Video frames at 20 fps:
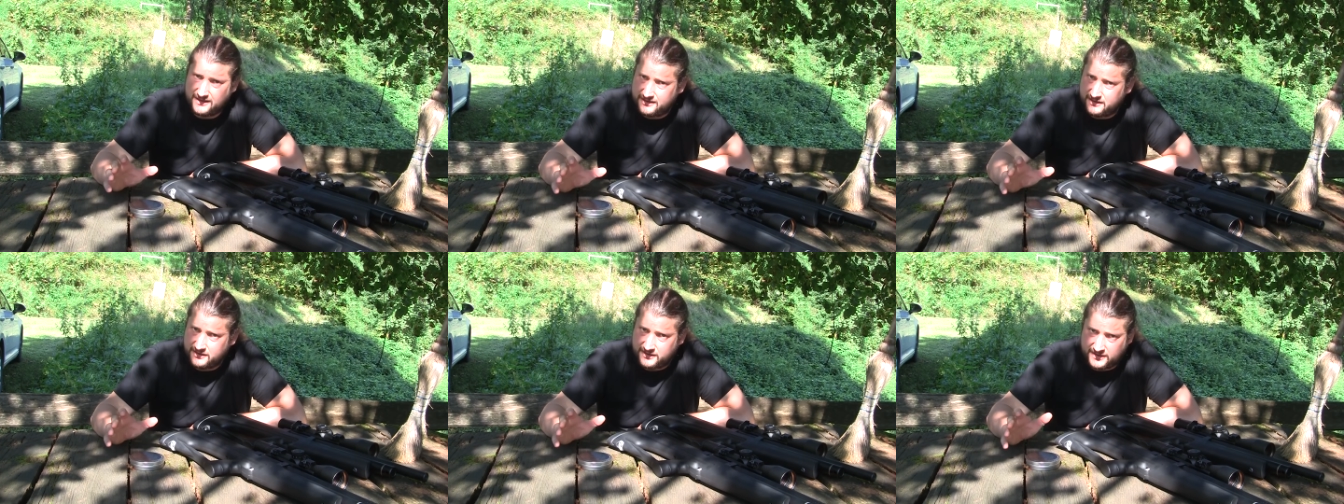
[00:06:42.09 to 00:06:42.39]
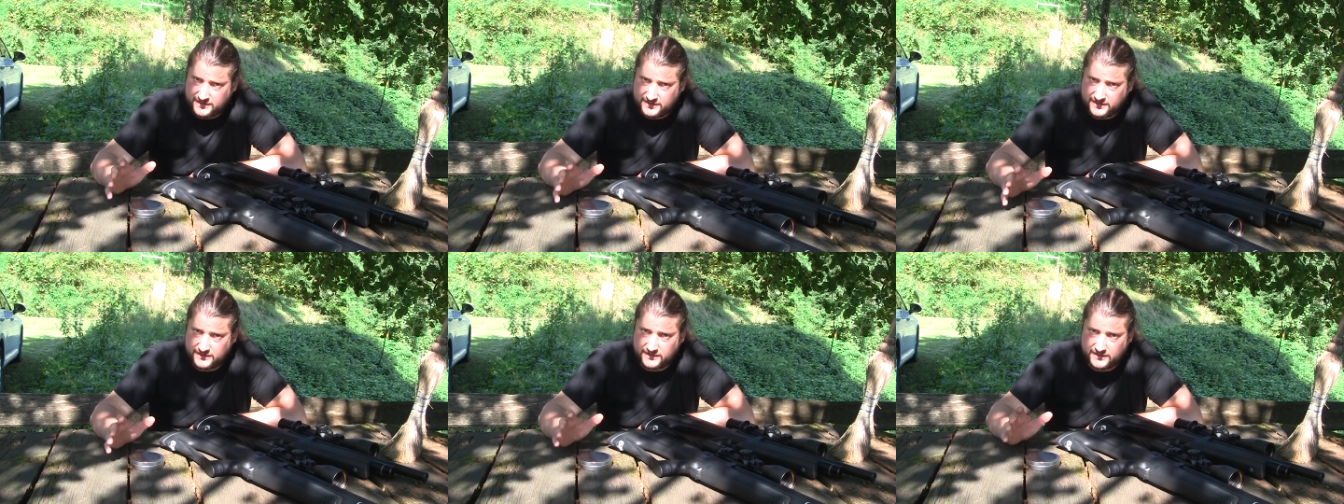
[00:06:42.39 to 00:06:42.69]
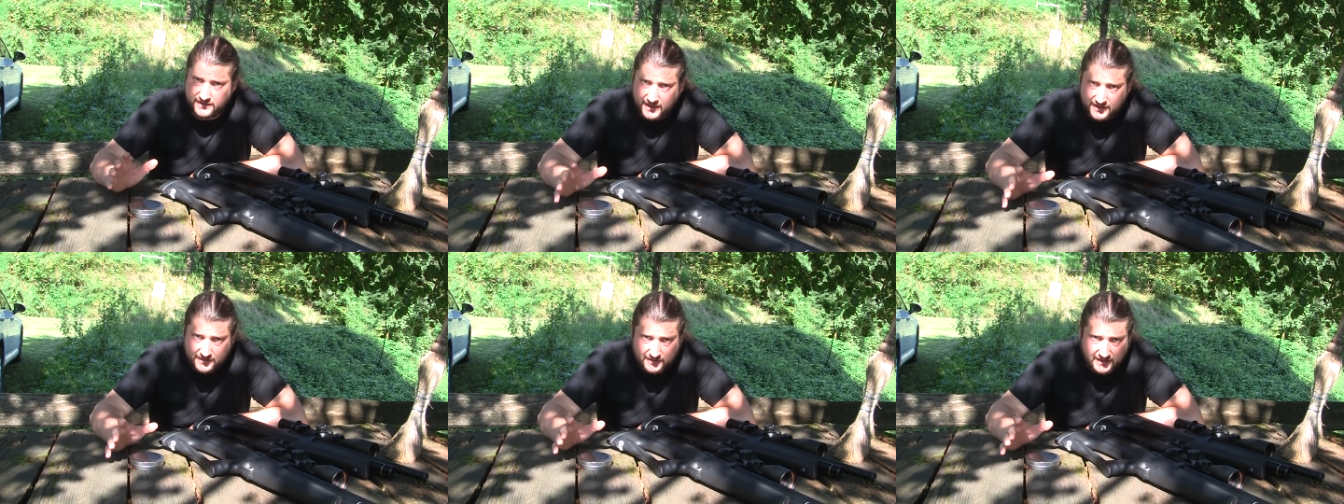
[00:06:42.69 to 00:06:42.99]
this is
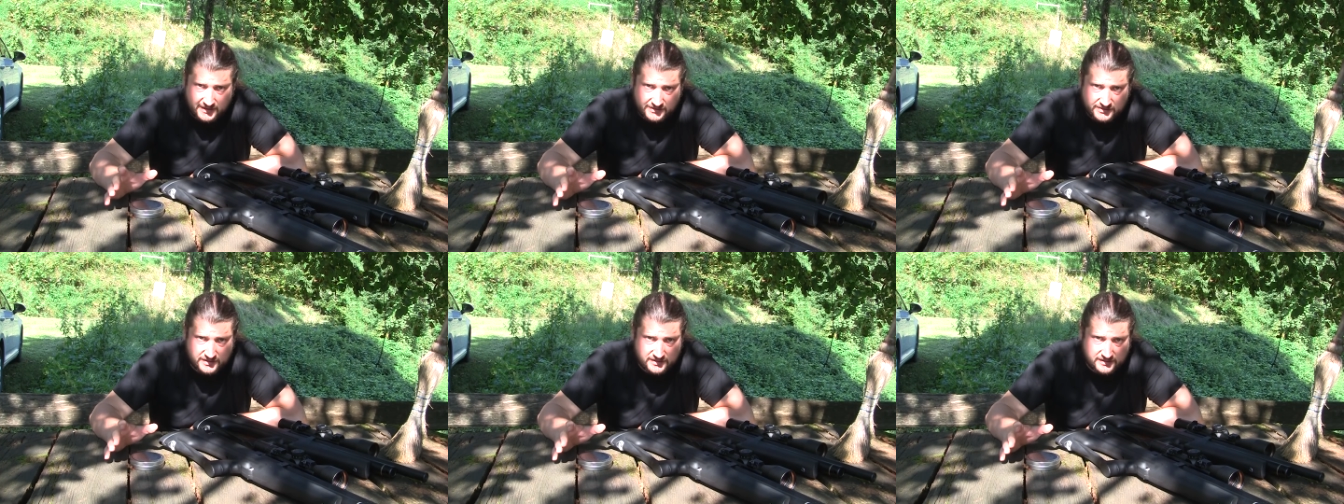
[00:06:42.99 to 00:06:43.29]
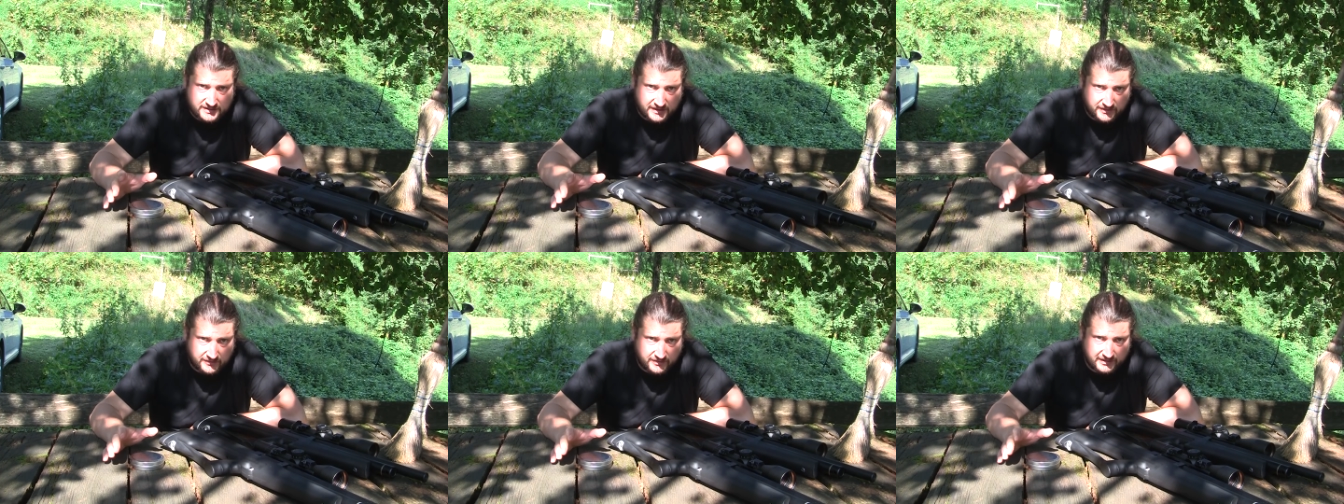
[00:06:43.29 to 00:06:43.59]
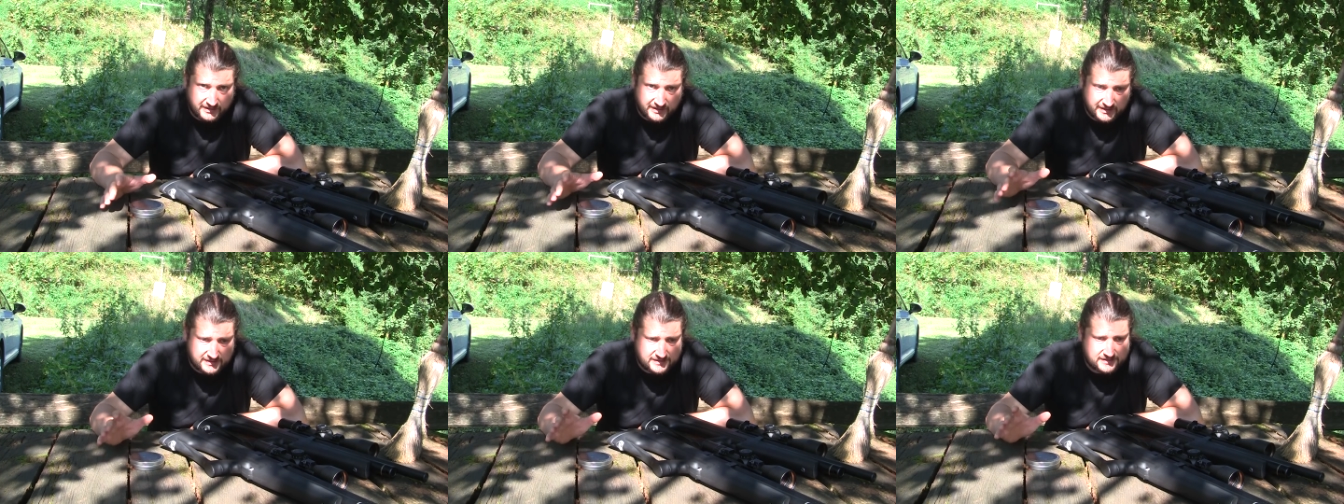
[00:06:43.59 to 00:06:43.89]
not necessary
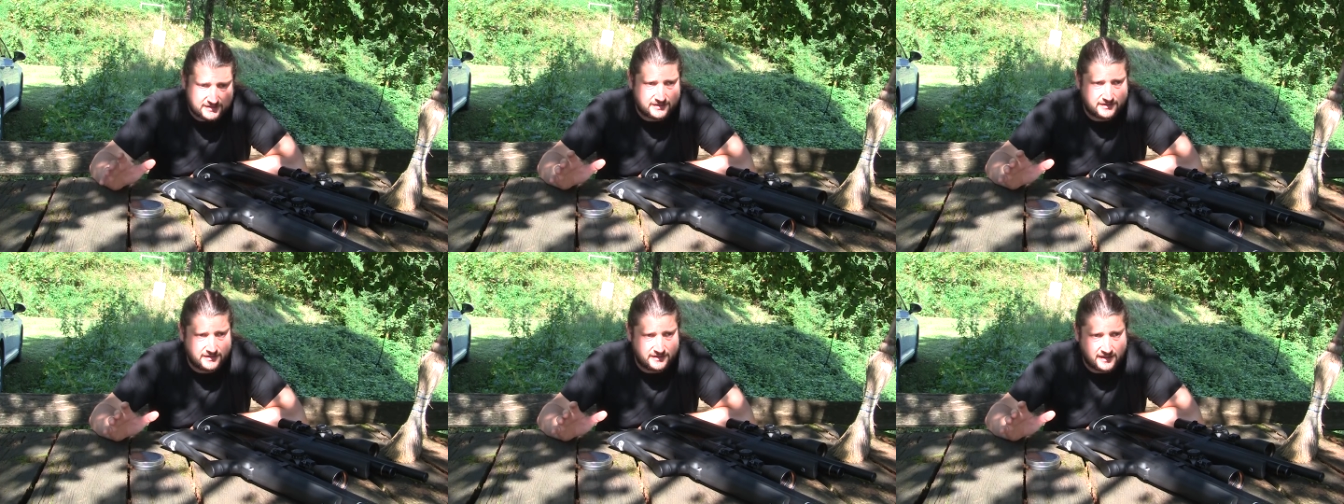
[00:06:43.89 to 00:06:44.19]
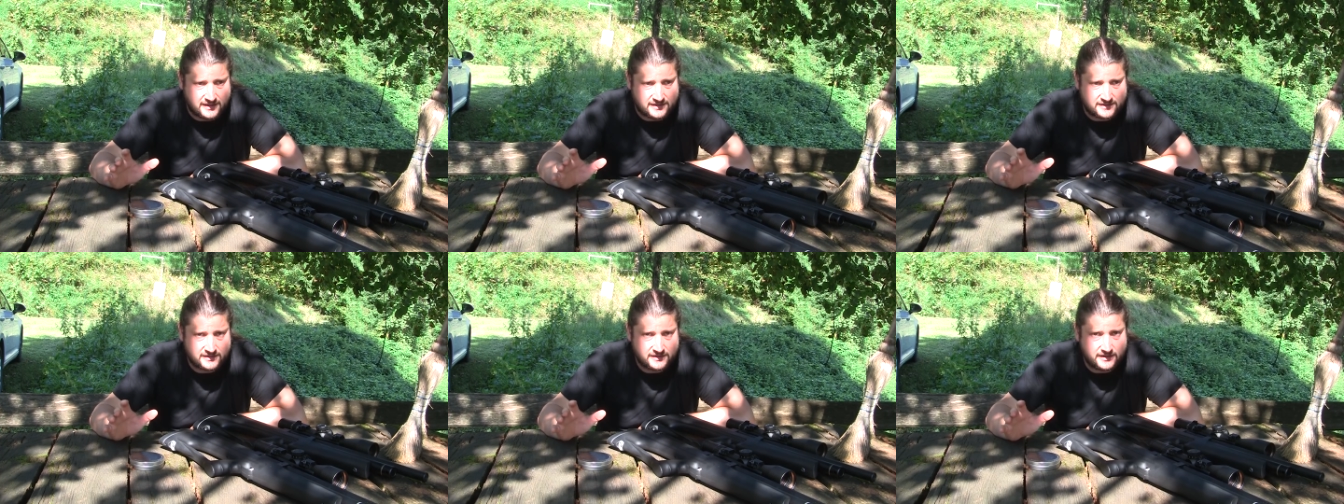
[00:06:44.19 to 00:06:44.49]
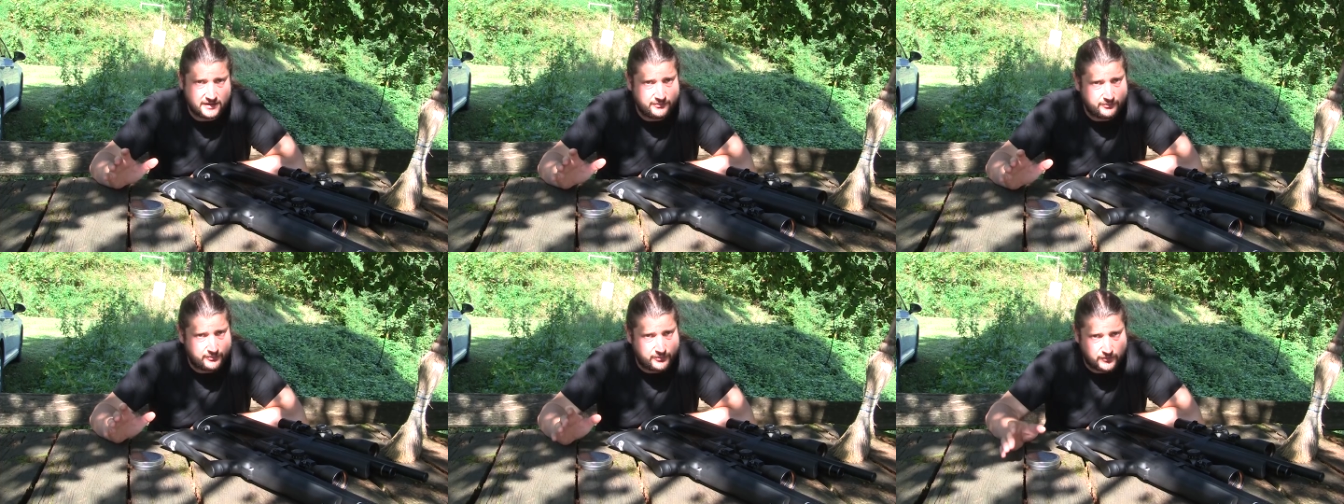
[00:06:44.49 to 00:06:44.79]
it doesn't
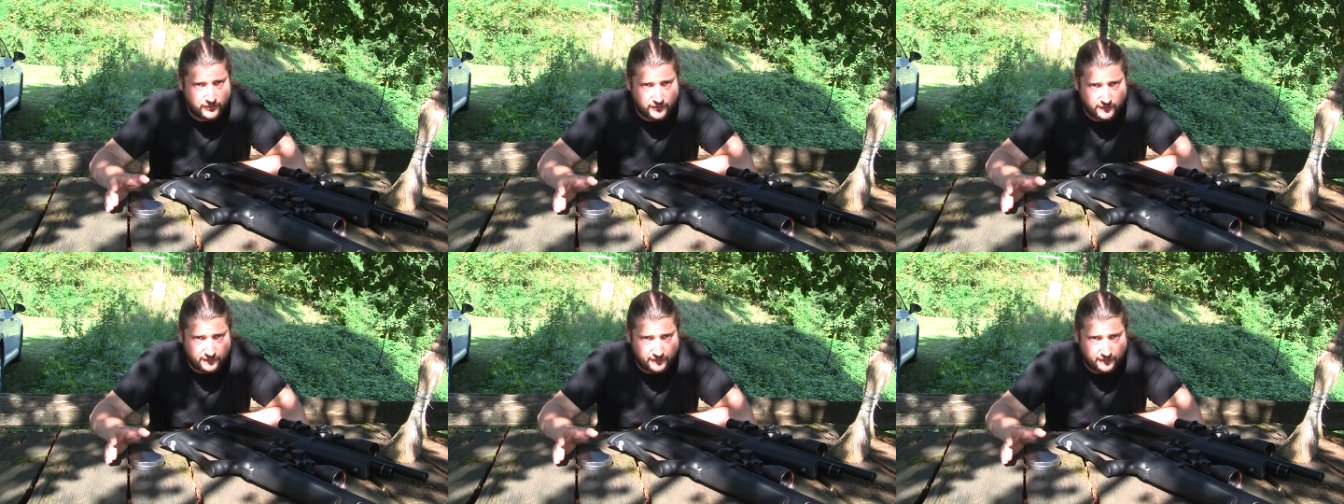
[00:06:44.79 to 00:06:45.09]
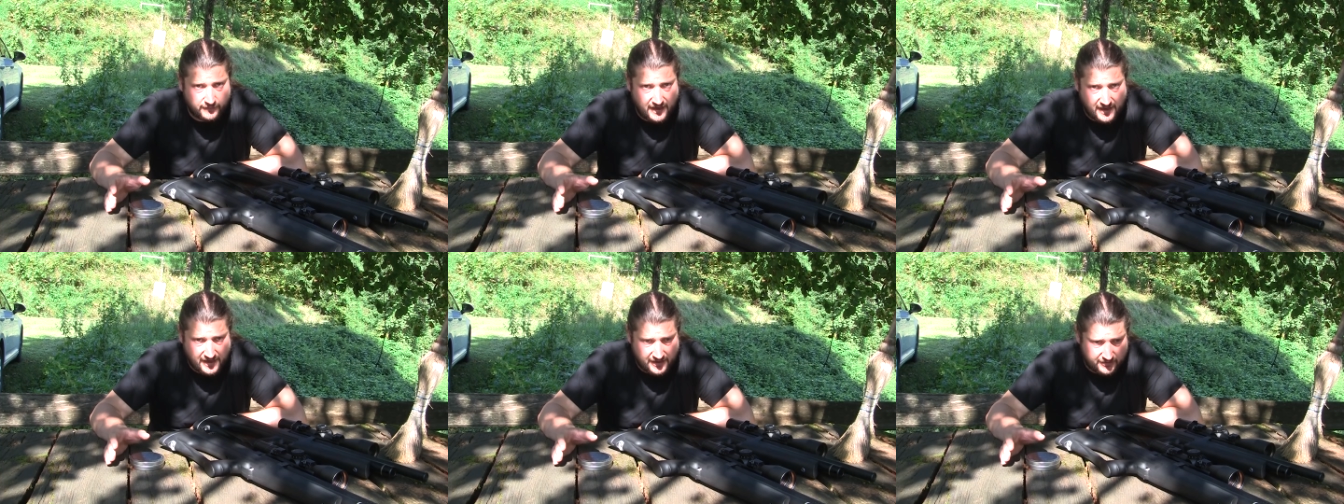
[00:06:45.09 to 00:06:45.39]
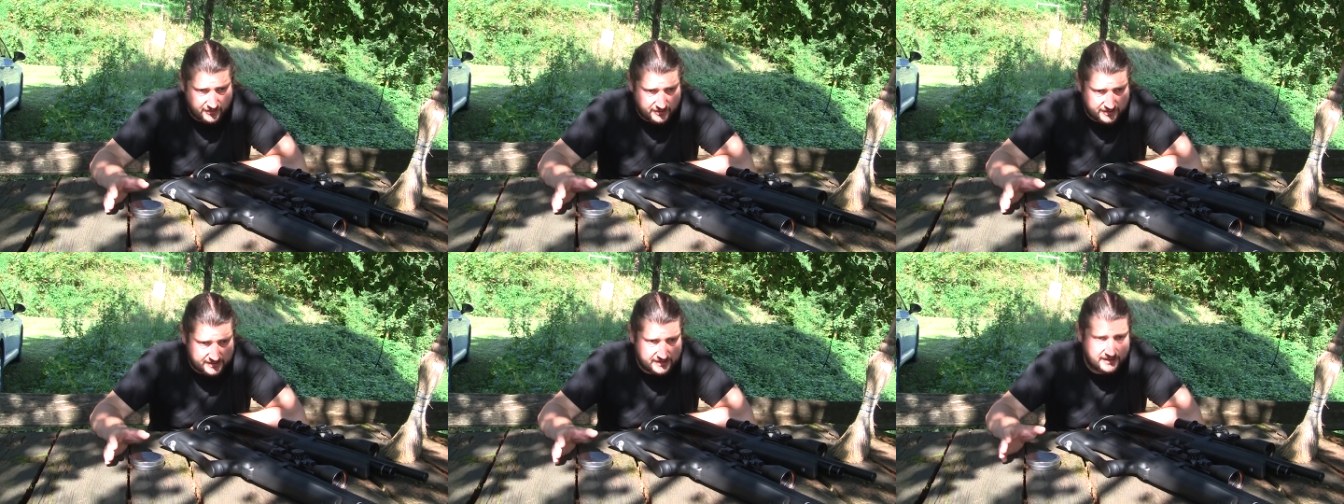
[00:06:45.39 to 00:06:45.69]
improve
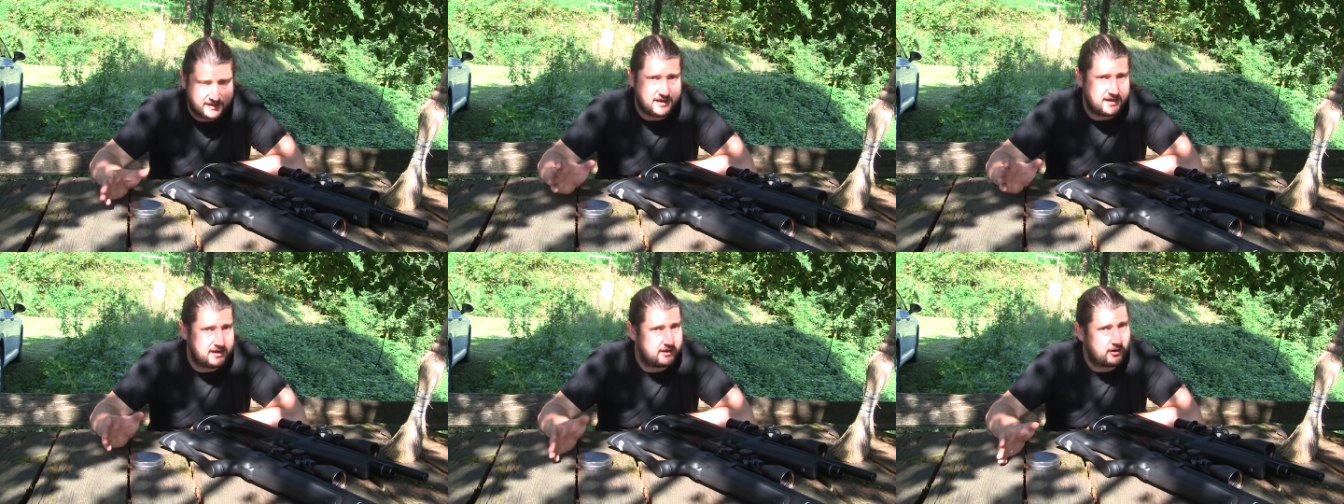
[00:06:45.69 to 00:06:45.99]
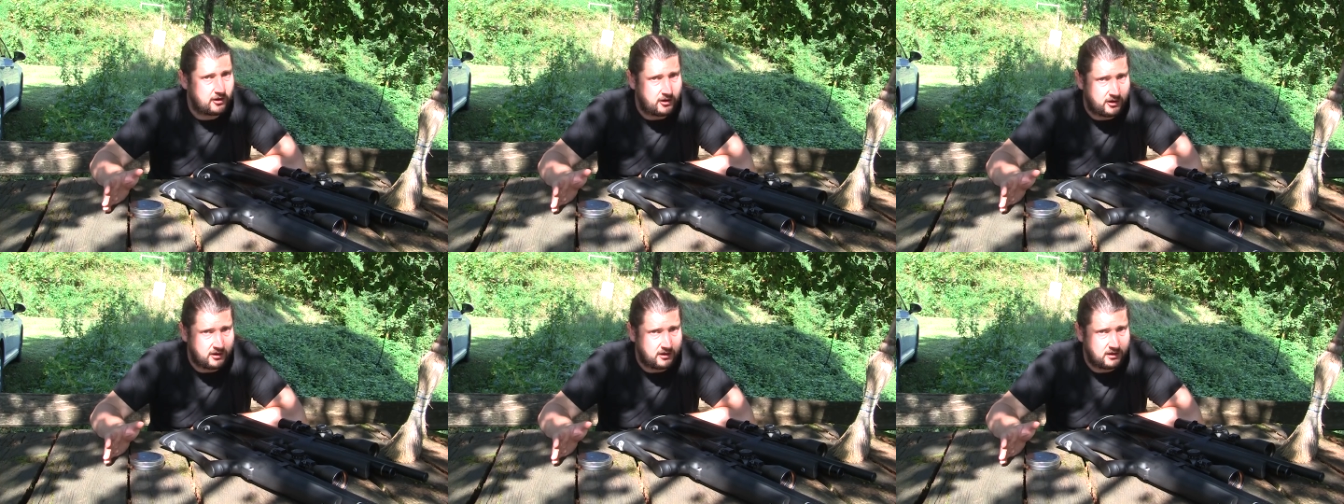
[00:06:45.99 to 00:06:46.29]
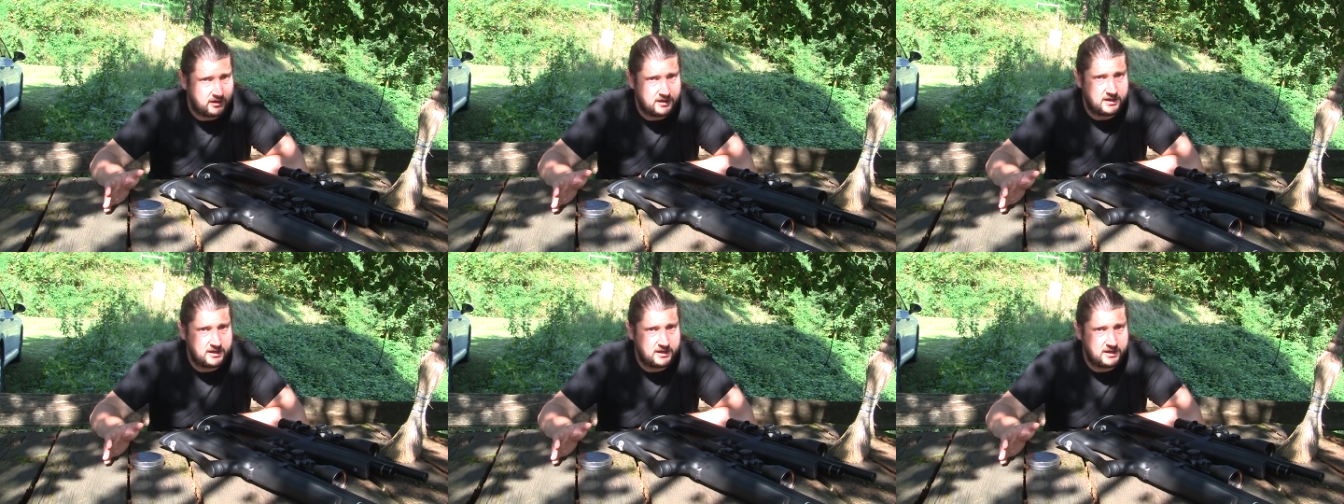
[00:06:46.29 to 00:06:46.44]
accuracy at all